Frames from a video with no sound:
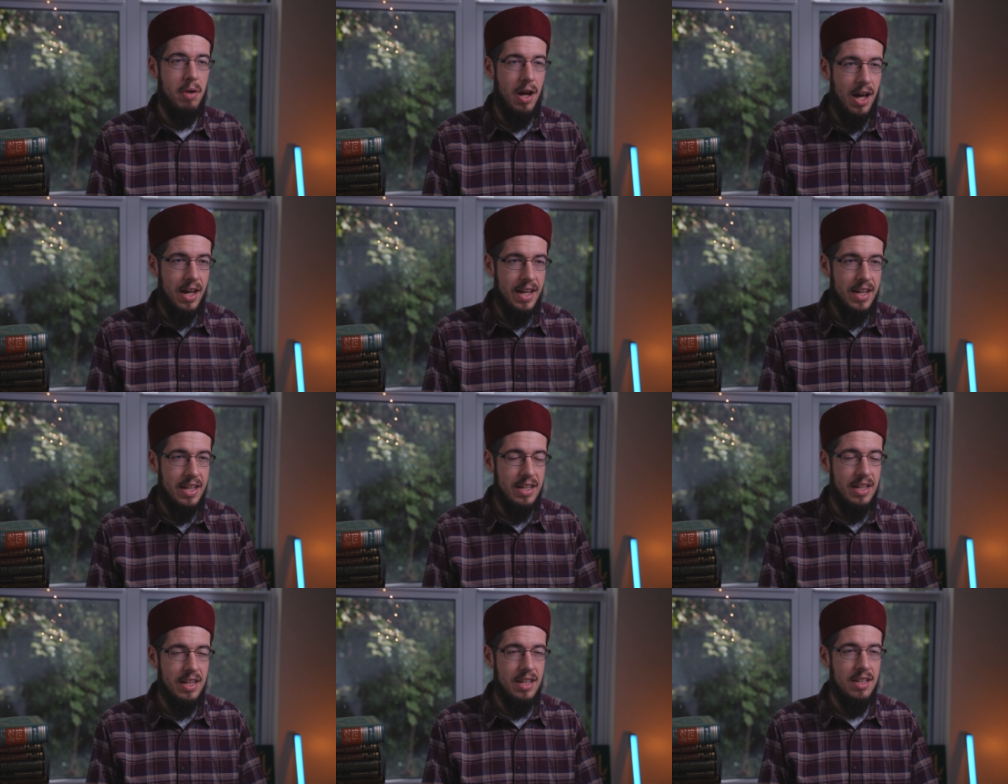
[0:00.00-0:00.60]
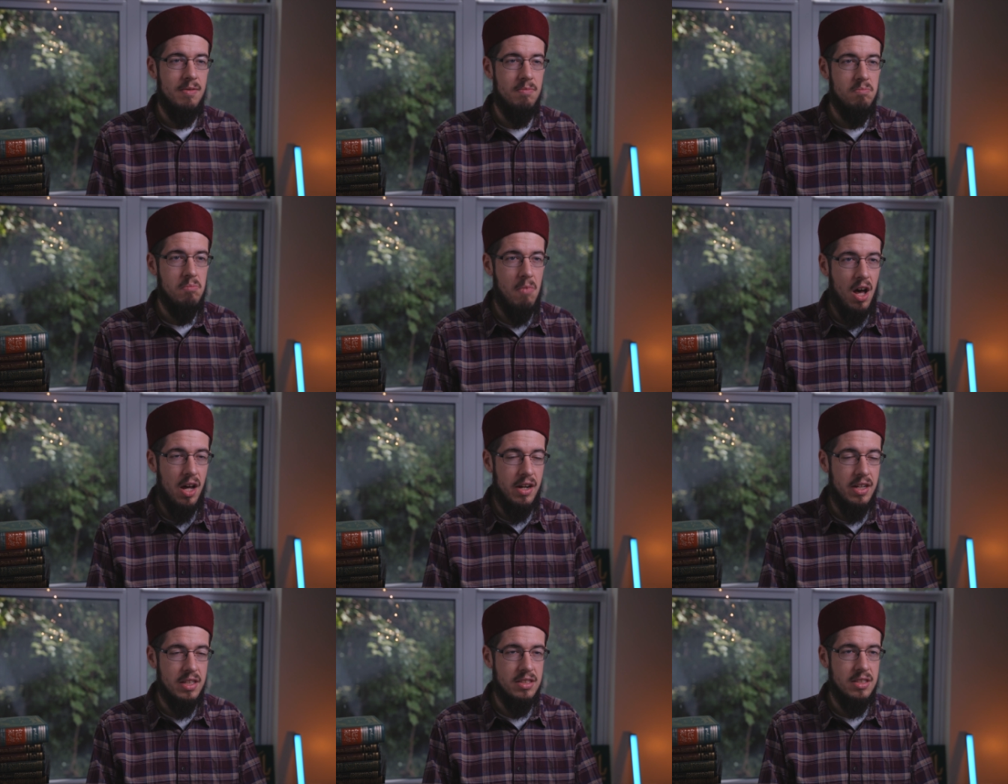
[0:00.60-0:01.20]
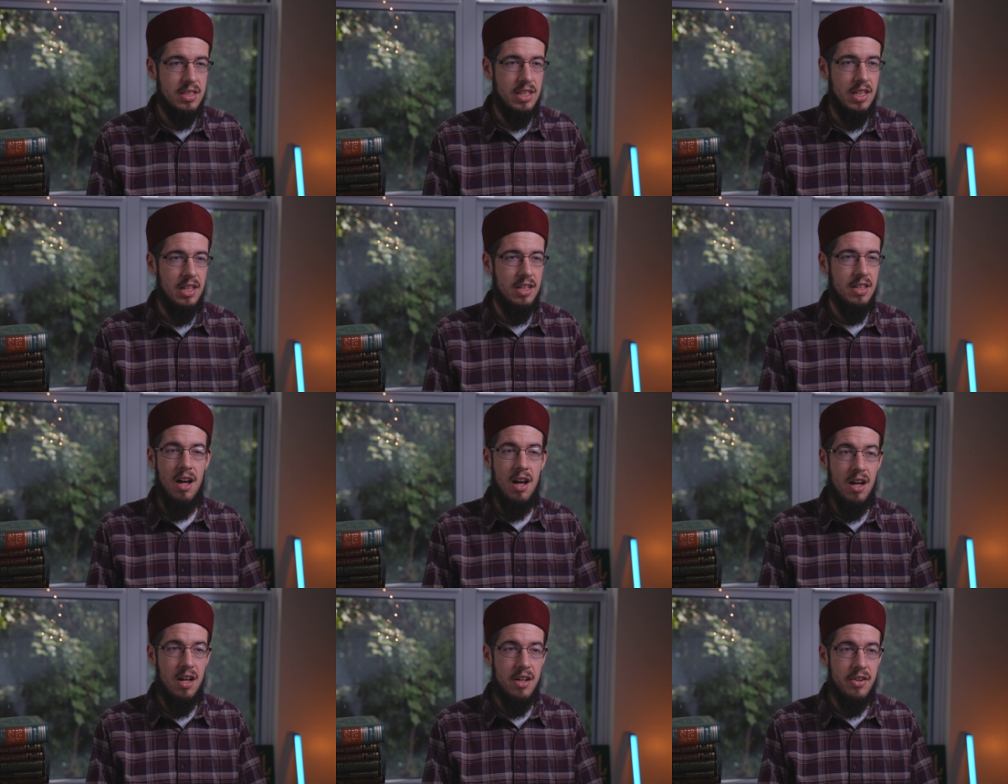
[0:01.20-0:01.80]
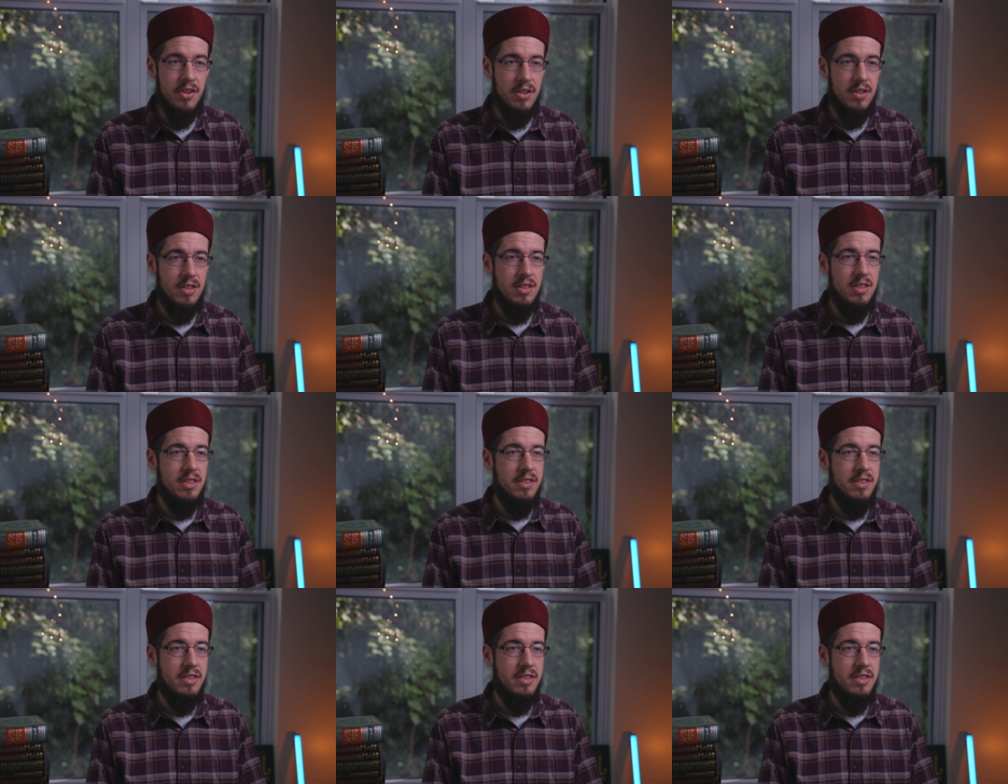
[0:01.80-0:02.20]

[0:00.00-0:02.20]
piety, modesty, honor,